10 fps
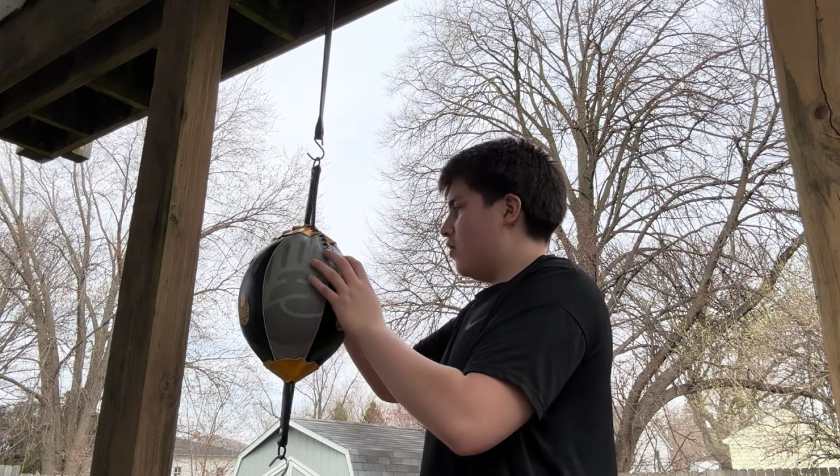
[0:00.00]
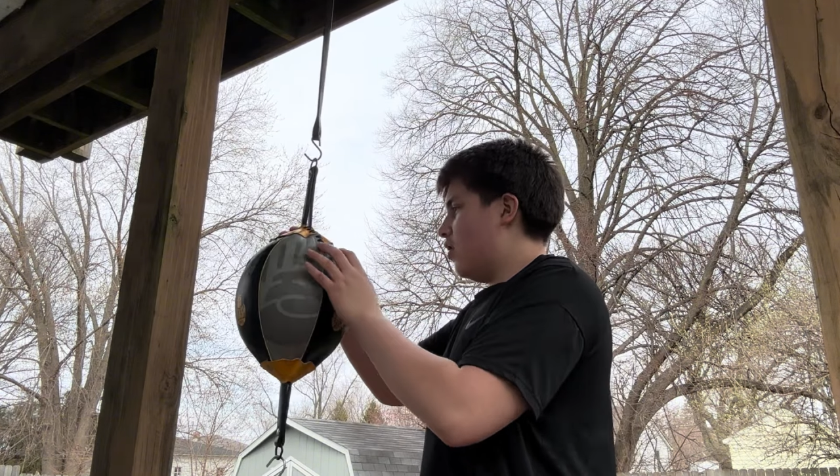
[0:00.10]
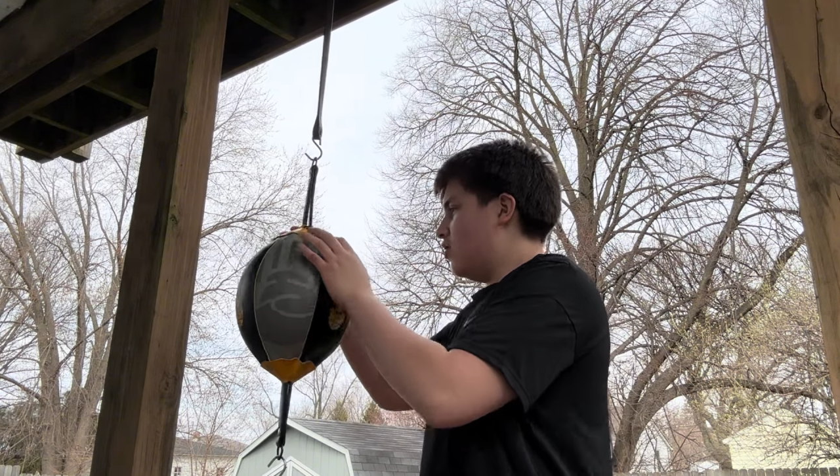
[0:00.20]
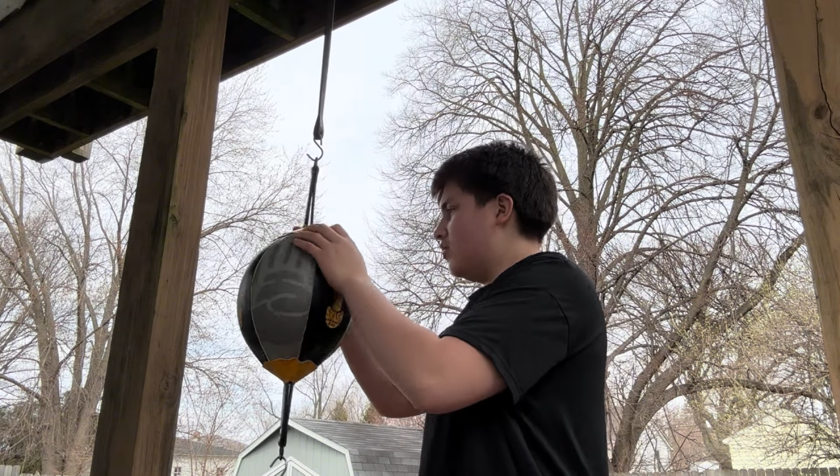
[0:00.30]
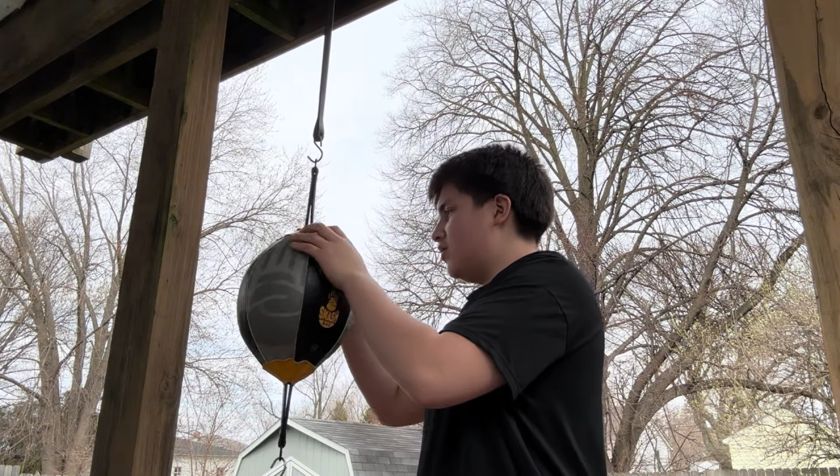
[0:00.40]

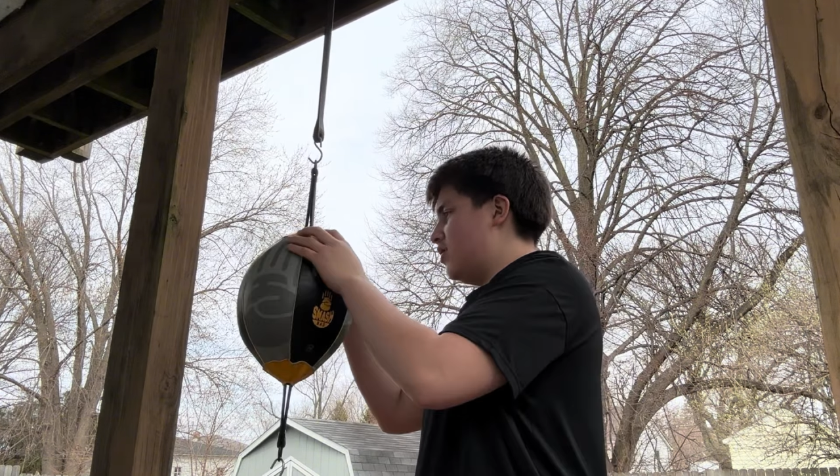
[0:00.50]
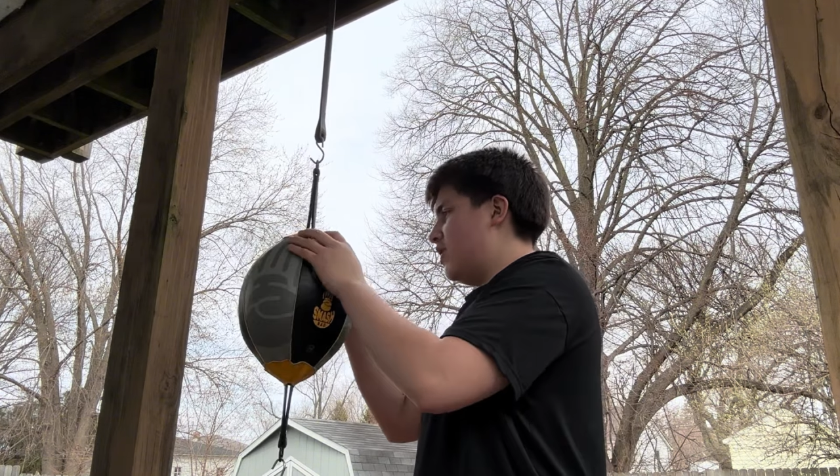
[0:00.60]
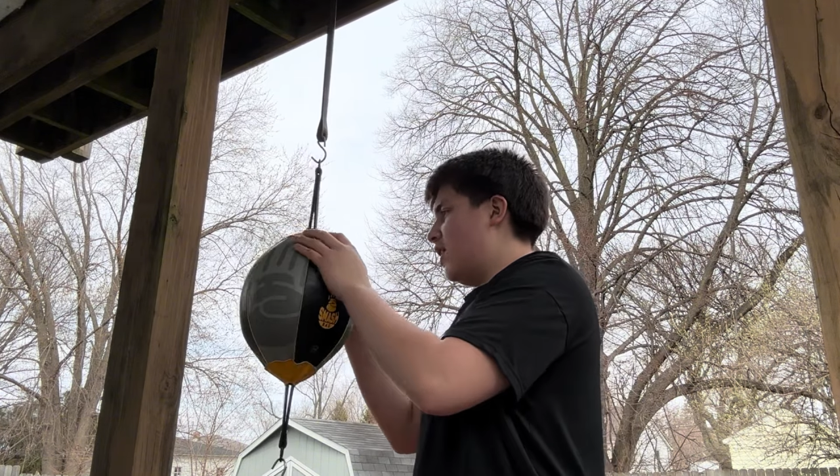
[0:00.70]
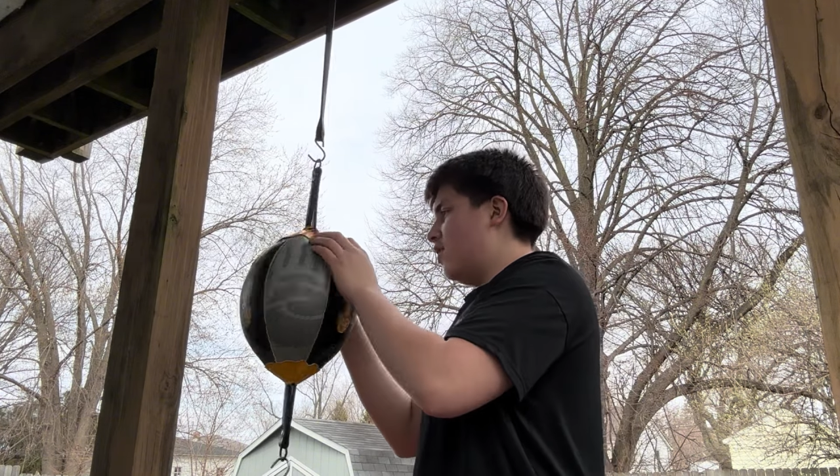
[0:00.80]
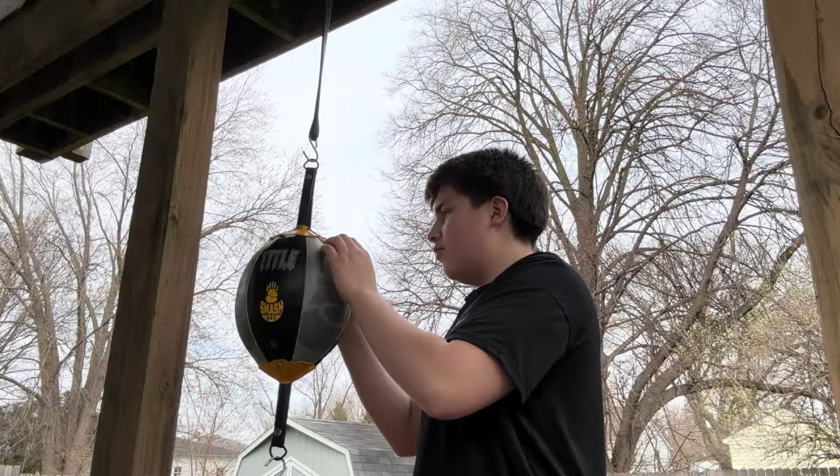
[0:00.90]
color is
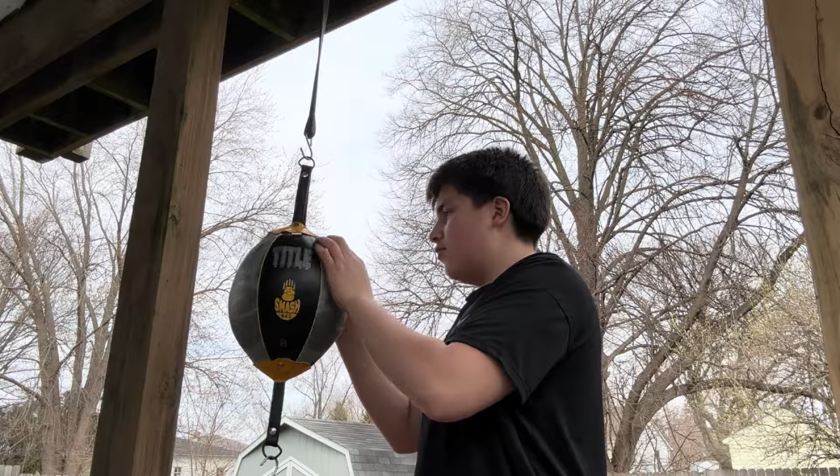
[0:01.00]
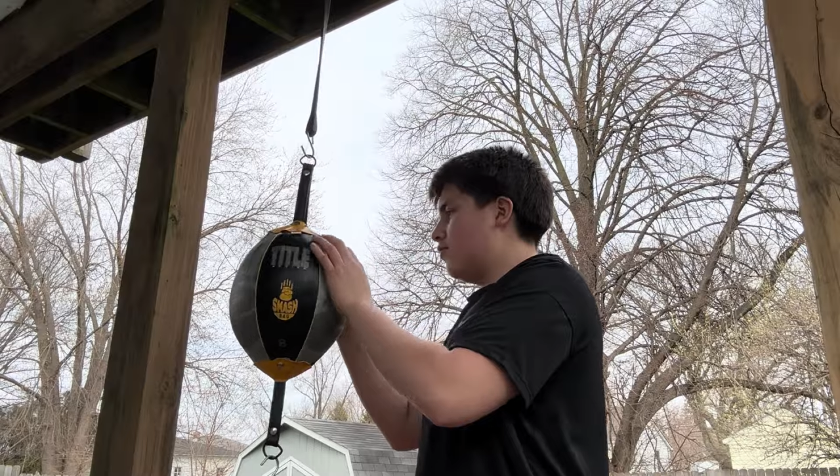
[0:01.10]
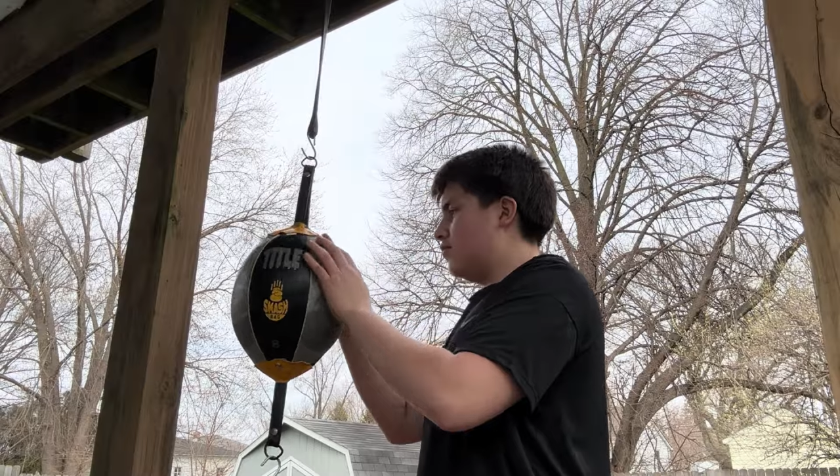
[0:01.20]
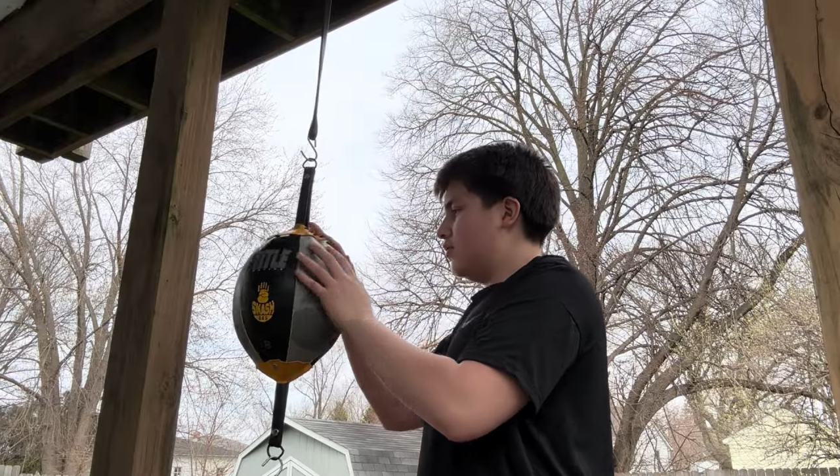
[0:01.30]
yellow.